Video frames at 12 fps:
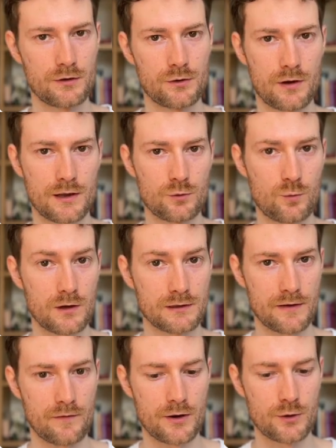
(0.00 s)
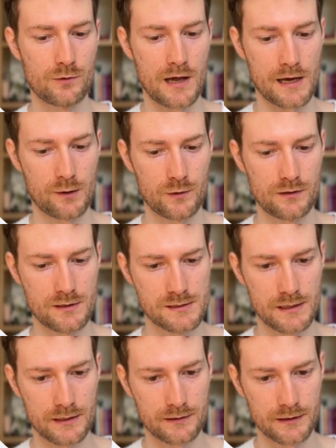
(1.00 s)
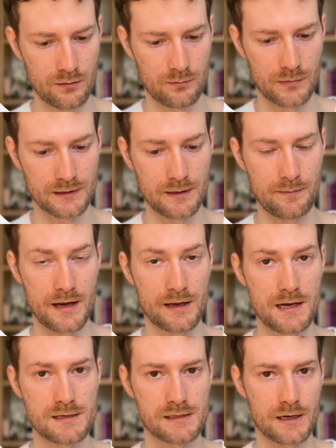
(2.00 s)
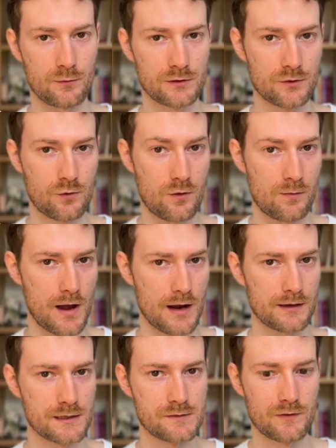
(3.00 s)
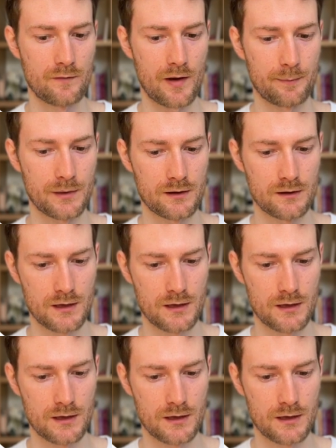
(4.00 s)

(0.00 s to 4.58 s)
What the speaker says: You can do whatever you like with this data, but in my case, I want to call my leads with Vapi.